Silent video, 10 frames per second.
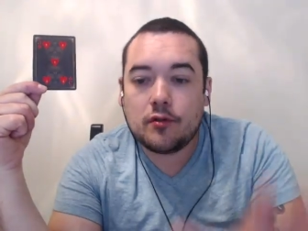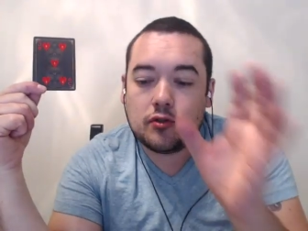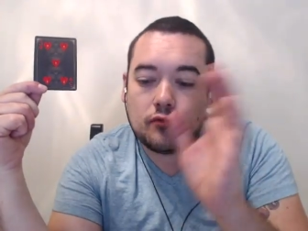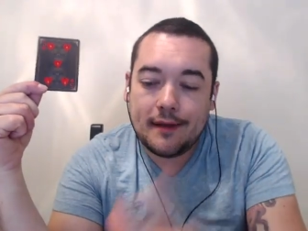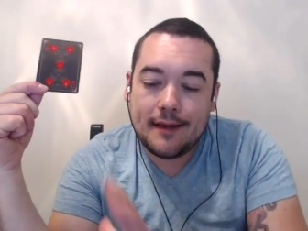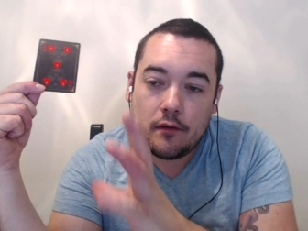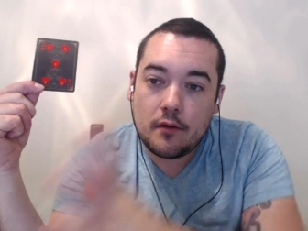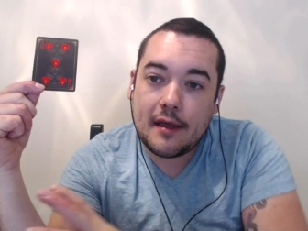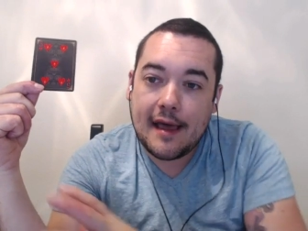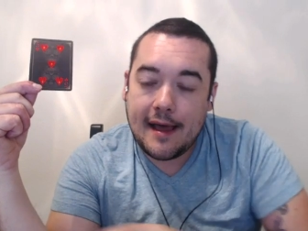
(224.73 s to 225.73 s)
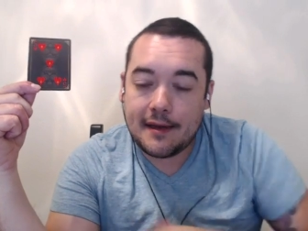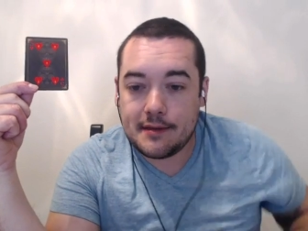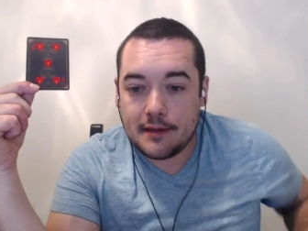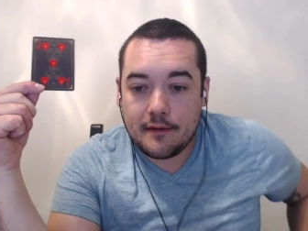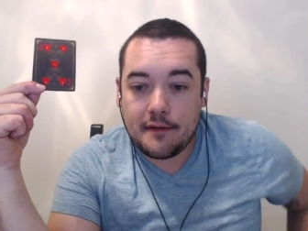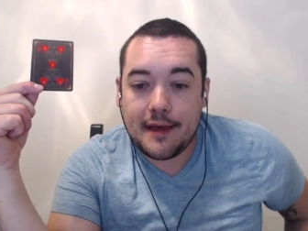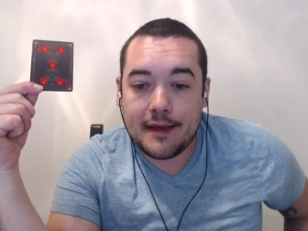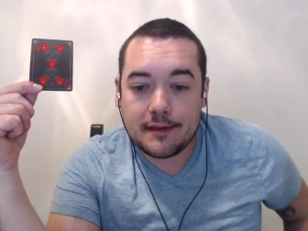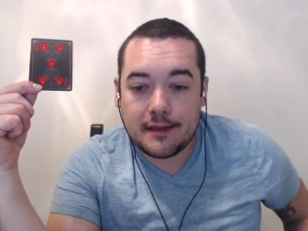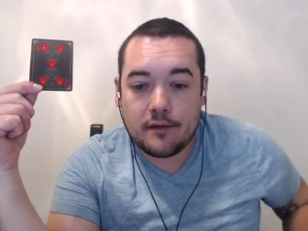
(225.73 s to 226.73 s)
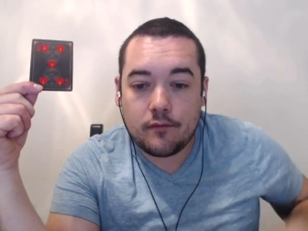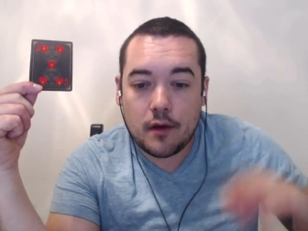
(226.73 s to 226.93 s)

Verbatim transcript: Just really look at things and,